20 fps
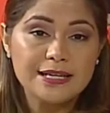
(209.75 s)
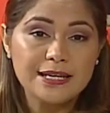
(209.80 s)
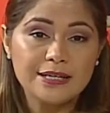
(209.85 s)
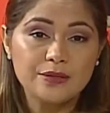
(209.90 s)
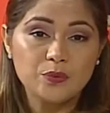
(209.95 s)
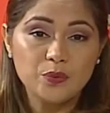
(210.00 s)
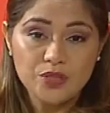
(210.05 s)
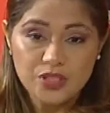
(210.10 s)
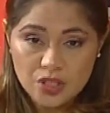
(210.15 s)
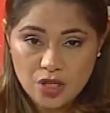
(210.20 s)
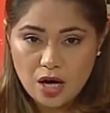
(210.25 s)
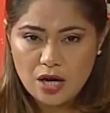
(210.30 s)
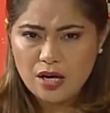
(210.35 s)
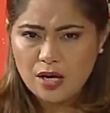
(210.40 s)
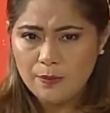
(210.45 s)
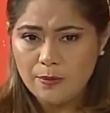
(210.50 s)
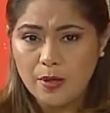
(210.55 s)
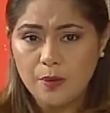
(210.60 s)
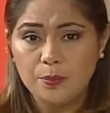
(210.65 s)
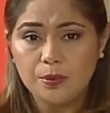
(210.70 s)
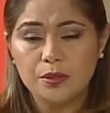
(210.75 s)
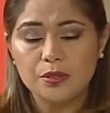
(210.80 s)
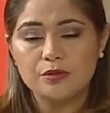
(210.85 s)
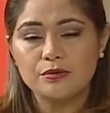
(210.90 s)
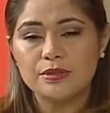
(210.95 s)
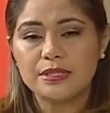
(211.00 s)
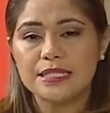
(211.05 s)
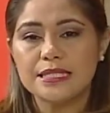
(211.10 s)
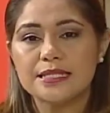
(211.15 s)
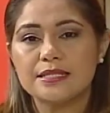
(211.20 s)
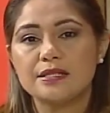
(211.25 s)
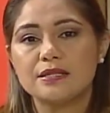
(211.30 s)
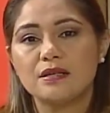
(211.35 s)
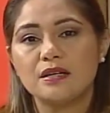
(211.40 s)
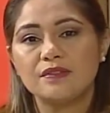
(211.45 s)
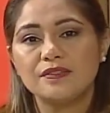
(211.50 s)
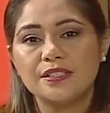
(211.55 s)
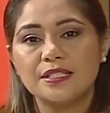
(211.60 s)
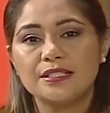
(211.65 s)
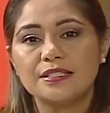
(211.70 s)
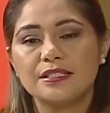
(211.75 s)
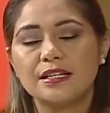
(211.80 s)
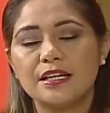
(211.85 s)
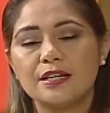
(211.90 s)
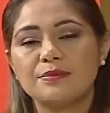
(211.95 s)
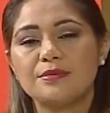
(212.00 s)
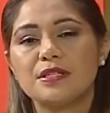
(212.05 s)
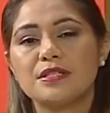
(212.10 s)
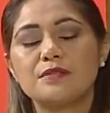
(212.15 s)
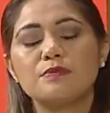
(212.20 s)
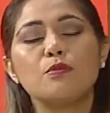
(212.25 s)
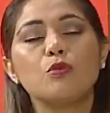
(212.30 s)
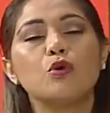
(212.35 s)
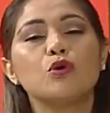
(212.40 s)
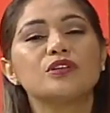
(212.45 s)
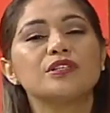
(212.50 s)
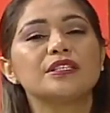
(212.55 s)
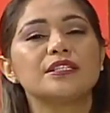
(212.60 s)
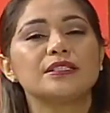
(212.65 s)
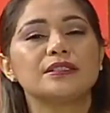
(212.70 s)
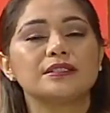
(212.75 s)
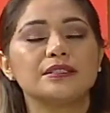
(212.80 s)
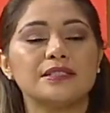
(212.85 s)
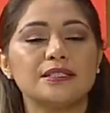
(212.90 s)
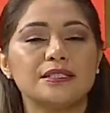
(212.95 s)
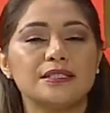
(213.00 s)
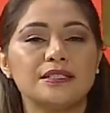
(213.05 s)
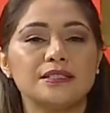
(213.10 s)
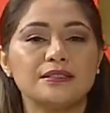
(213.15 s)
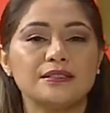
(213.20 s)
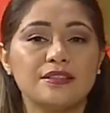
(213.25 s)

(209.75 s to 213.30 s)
and we talk about pollutants and oftentimes it's more that the,